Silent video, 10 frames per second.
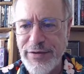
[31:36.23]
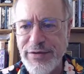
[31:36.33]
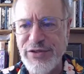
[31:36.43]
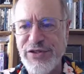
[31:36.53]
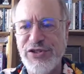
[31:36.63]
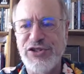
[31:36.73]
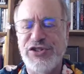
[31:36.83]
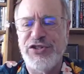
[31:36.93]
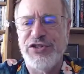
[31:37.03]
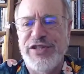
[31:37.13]

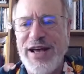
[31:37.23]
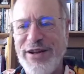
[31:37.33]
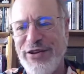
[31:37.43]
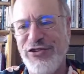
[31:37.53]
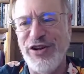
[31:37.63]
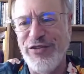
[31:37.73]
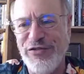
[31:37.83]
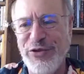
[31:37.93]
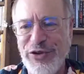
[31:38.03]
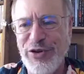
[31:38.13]
Susanna, she didn't
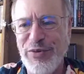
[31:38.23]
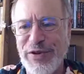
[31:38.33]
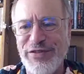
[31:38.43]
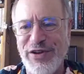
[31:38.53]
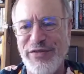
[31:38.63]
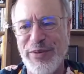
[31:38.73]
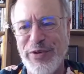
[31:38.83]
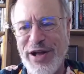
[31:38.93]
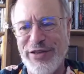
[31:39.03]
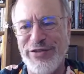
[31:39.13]
fool you, but Sylvia
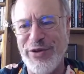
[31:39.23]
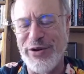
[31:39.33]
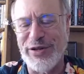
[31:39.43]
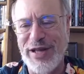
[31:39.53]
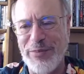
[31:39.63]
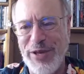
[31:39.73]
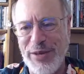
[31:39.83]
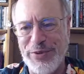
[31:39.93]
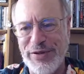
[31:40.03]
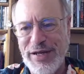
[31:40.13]
Brown snowed a lot of people.